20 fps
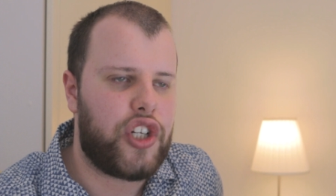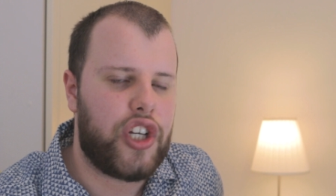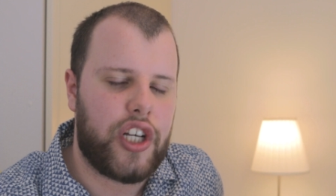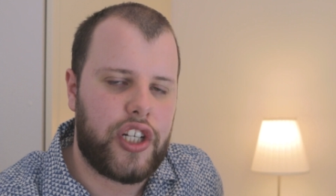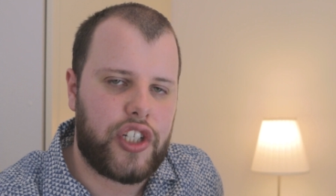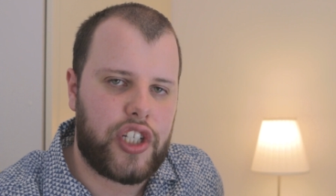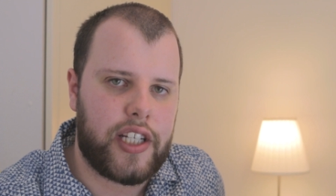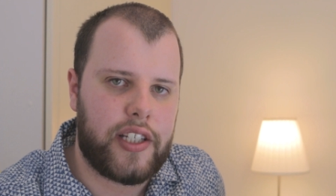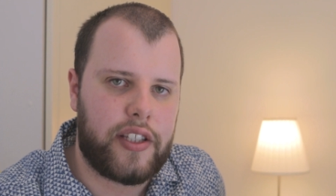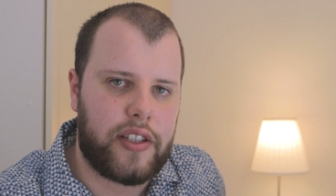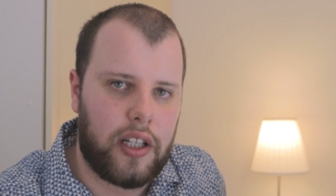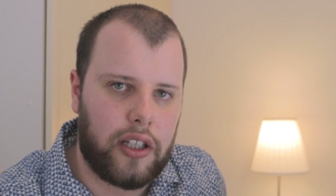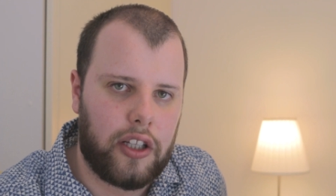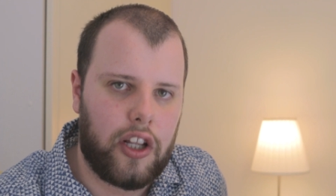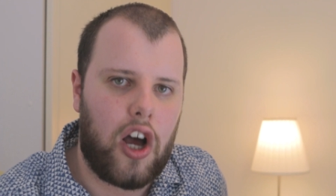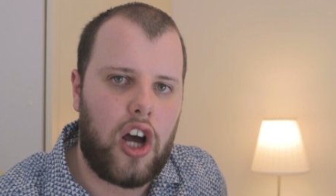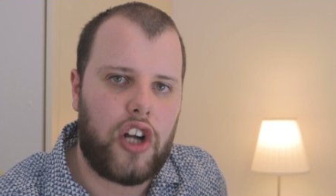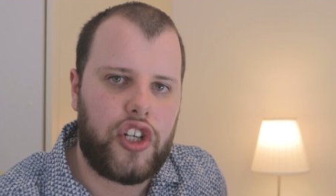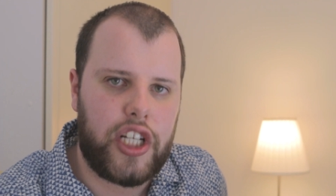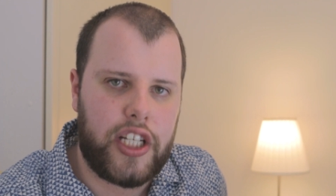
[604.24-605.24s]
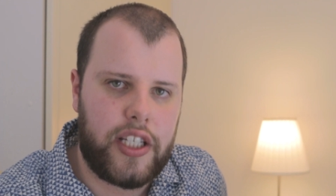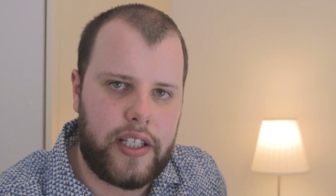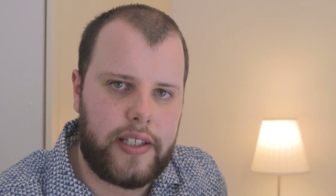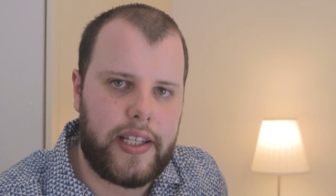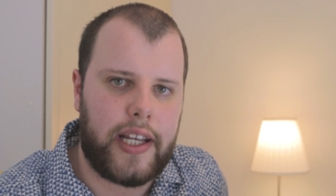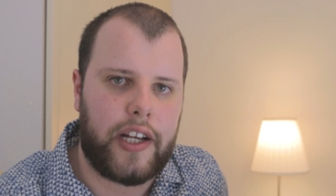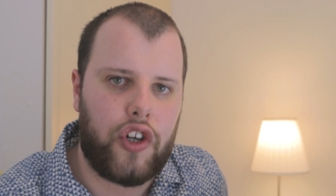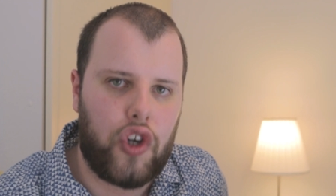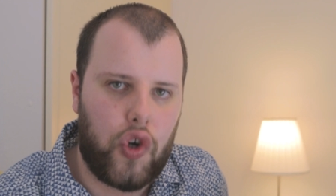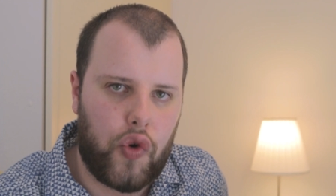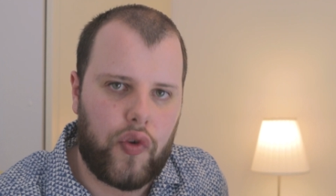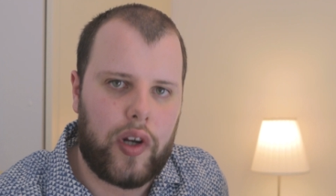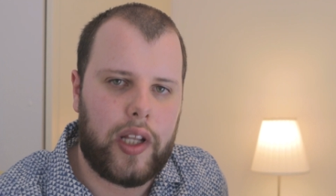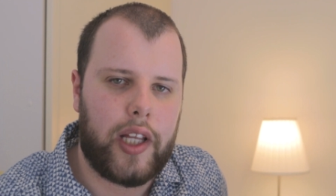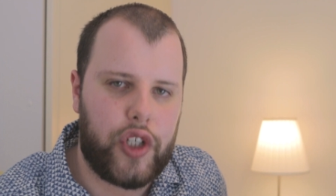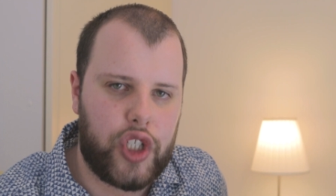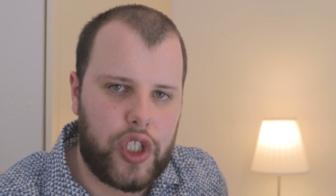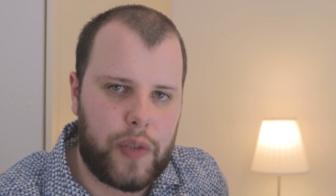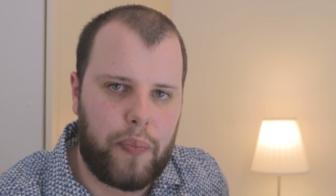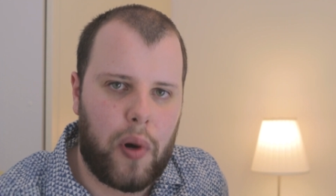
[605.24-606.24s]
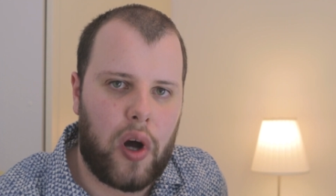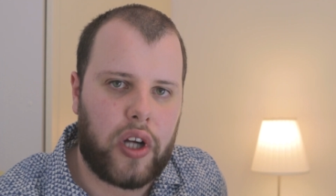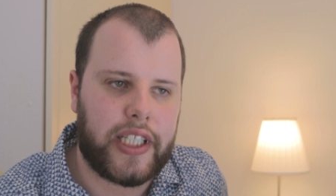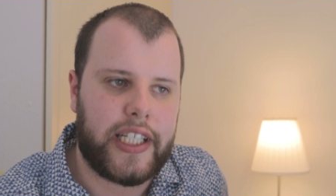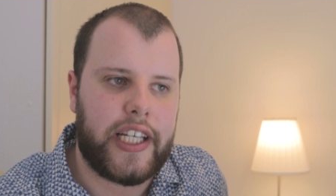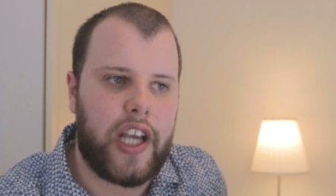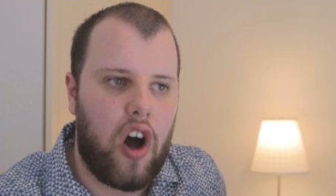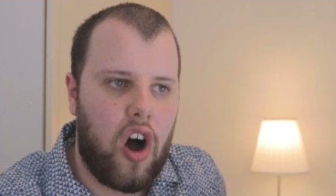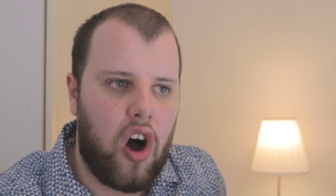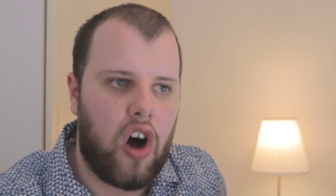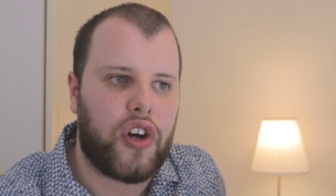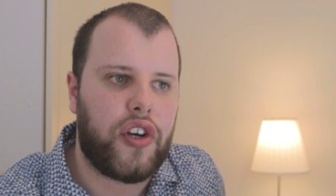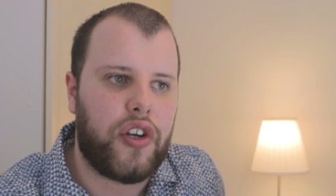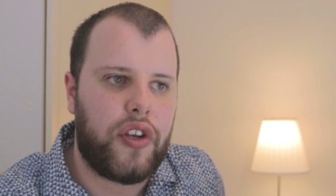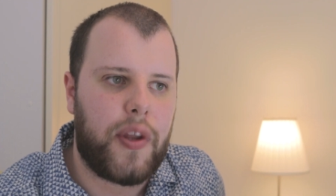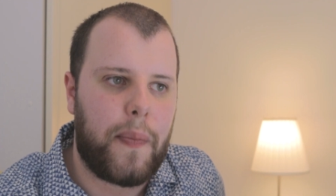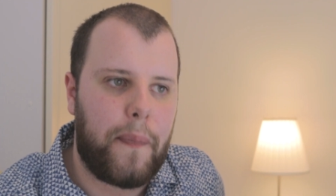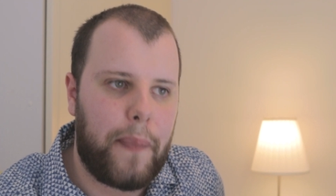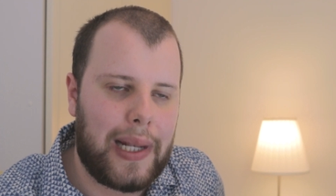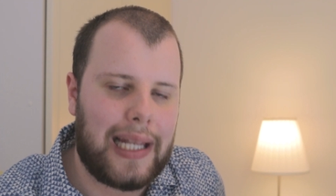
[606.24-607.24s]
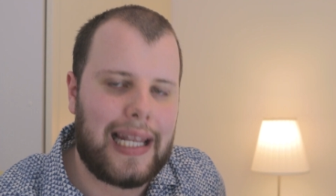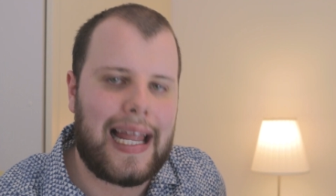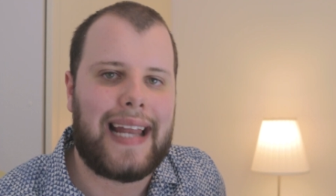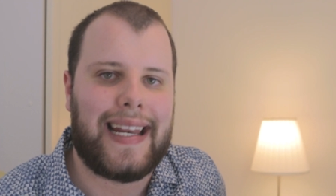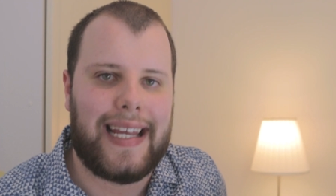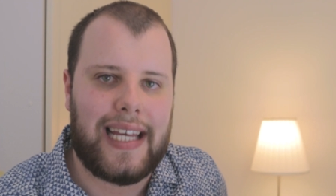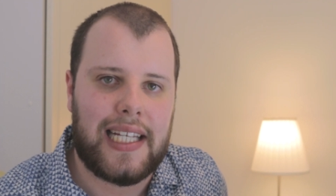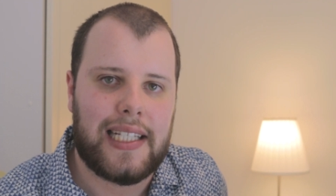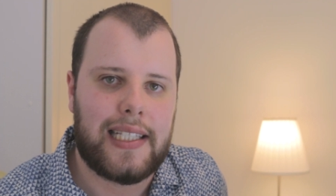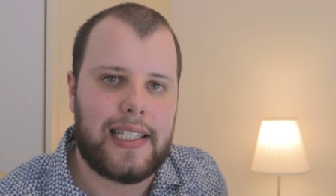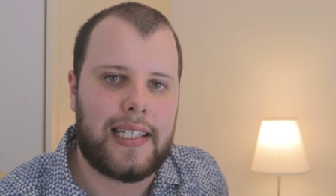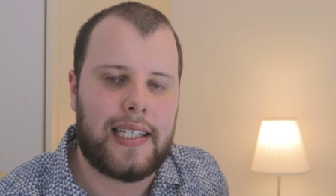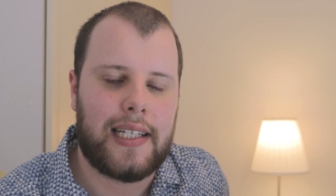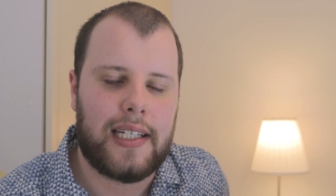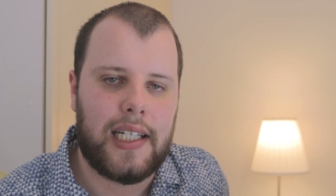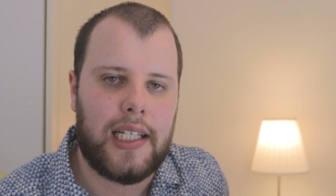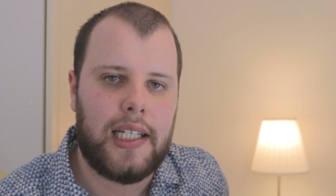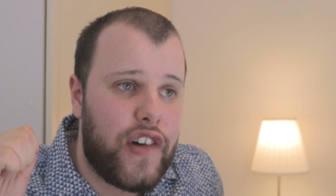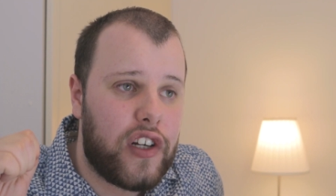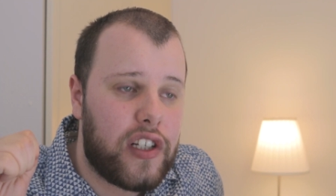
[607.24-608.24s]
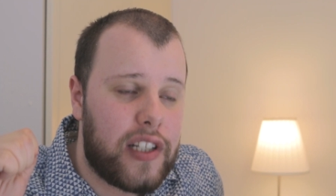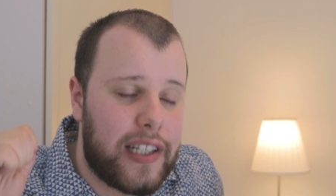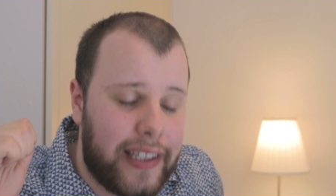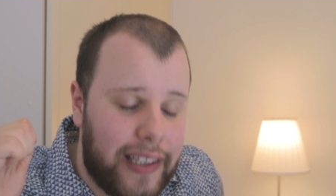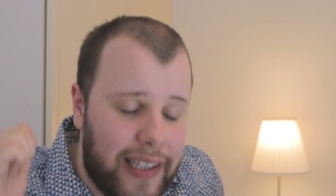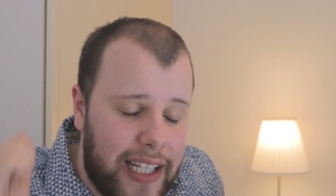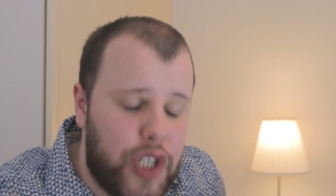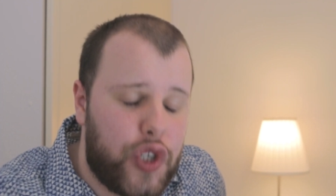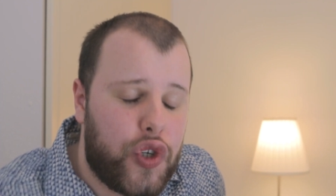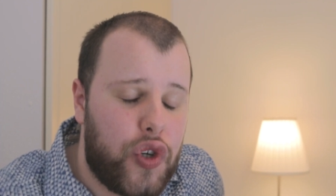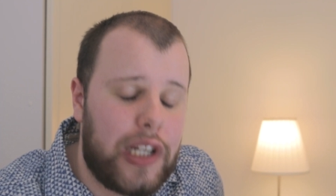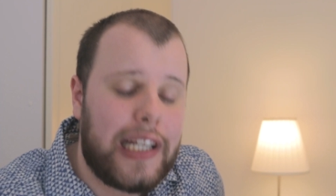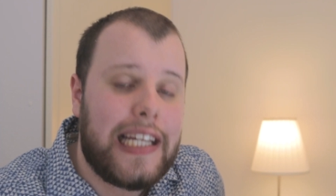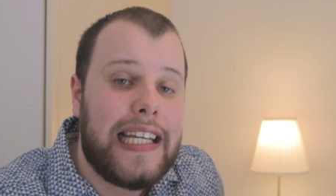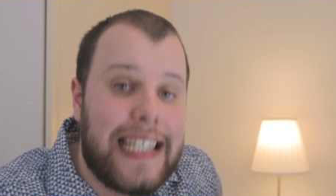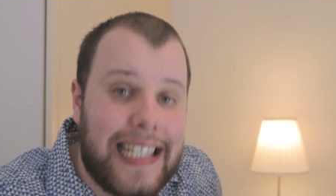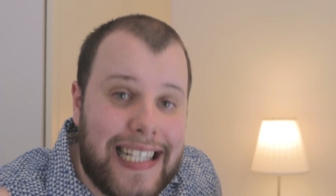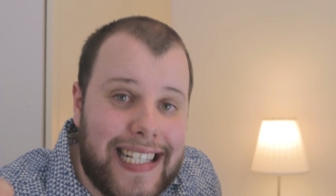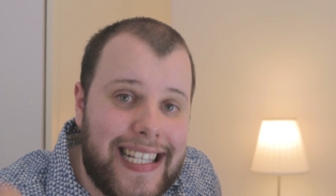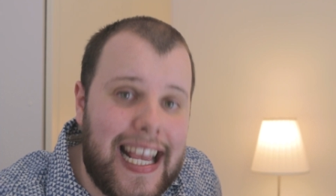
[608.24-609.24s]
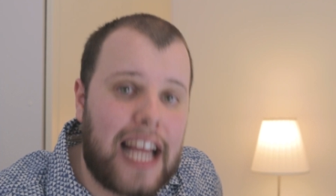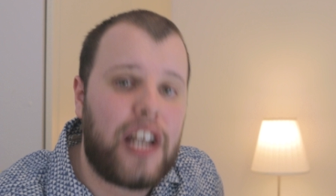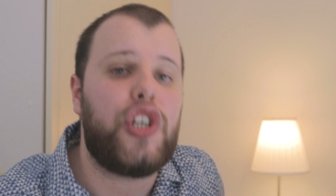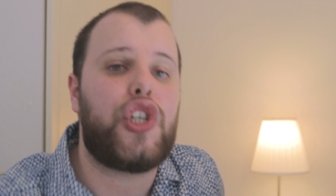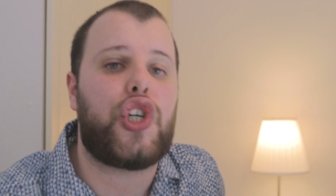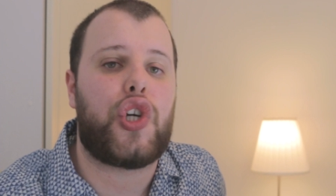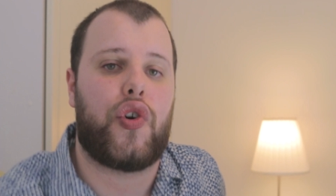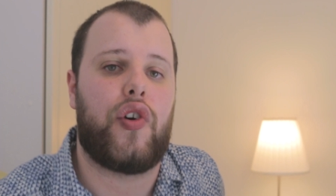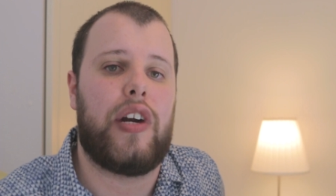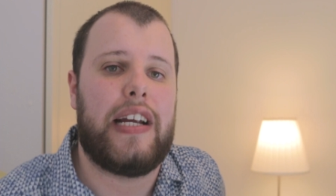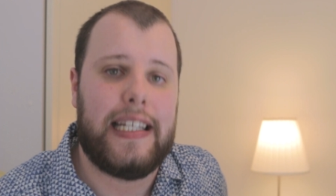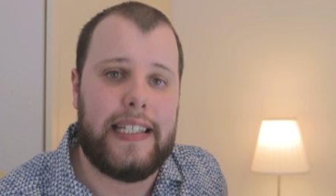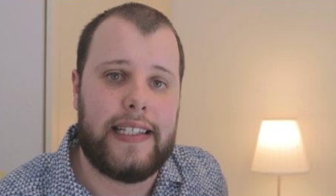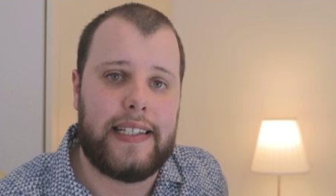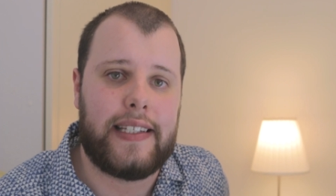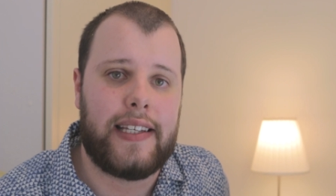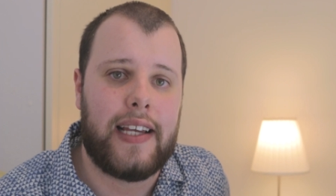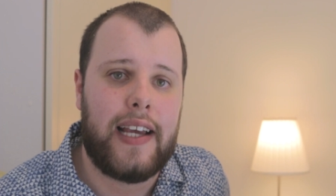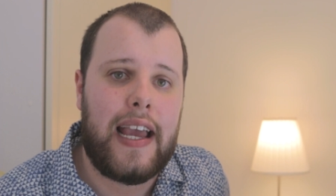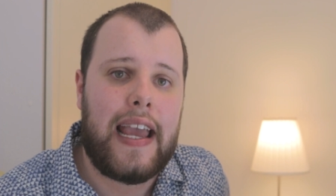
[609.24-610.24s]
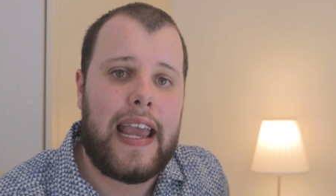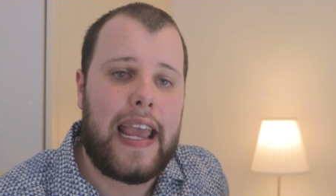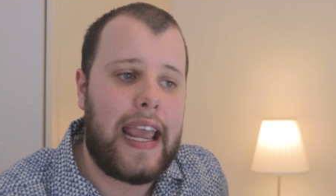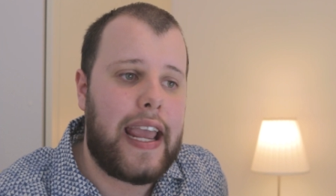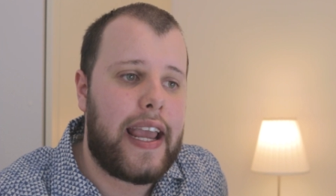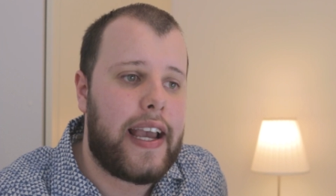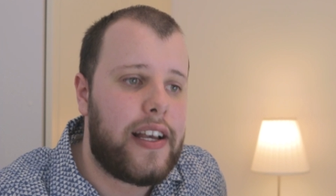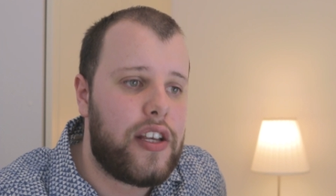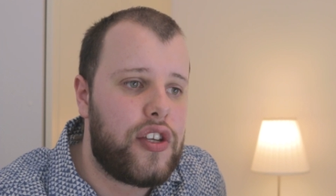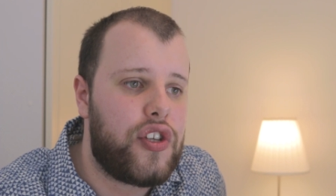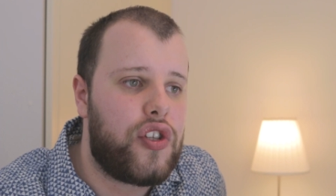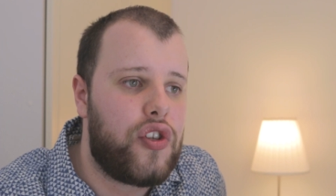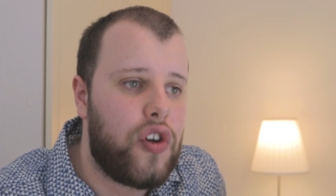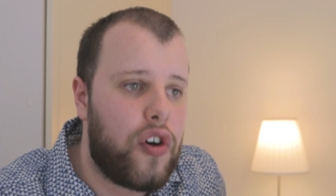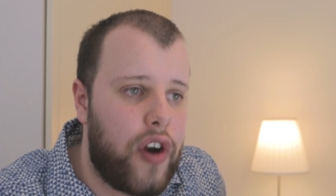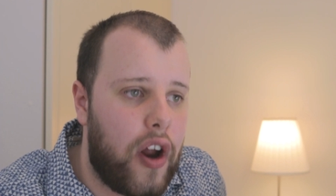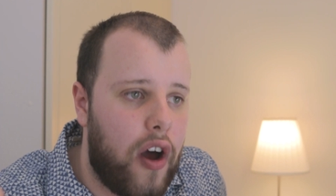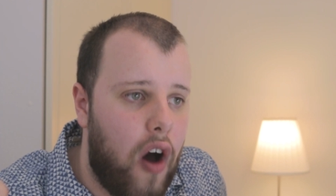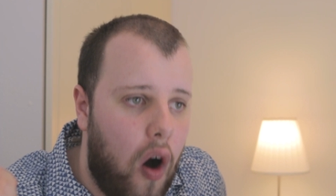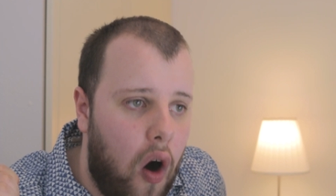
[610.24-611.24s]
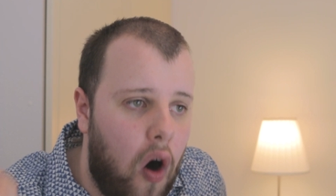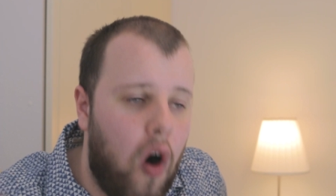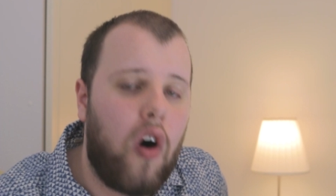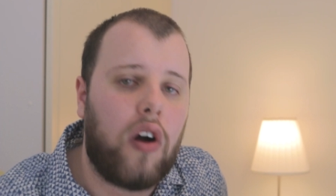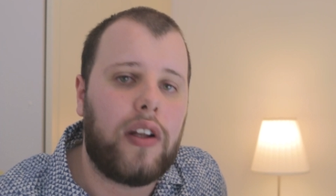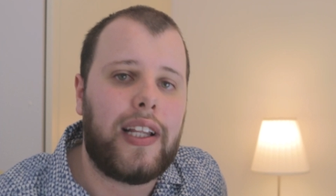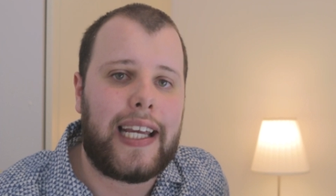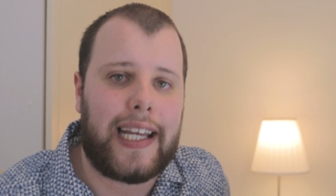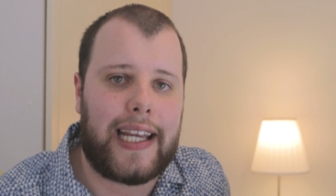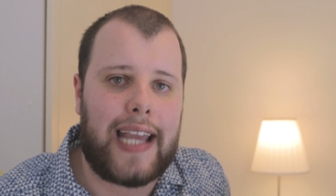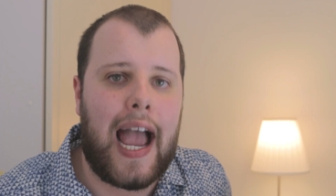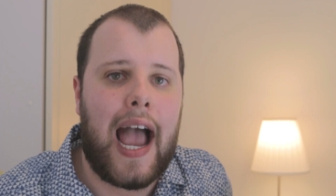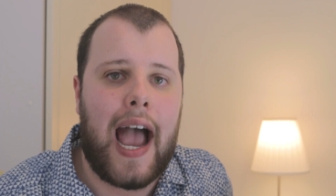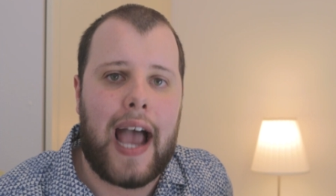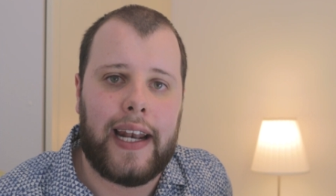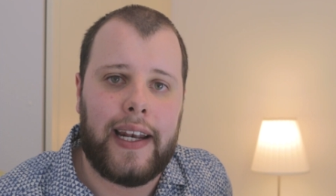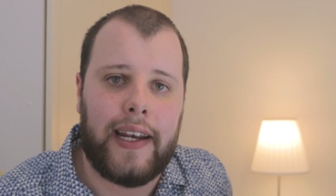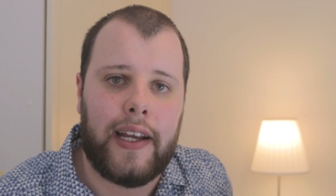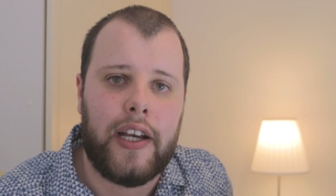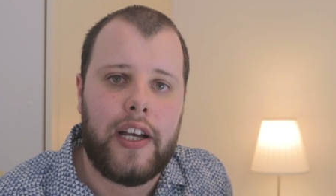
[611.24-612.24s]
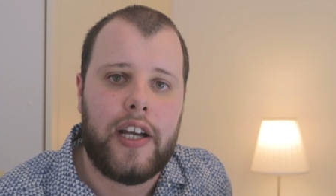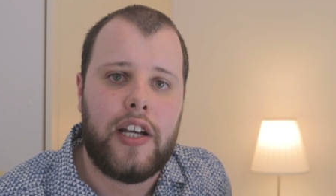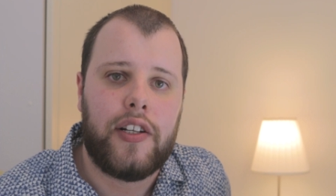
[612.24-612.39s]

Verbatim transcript: Church is the largest single religious body on the planet. And for literally centuries, it has done all it can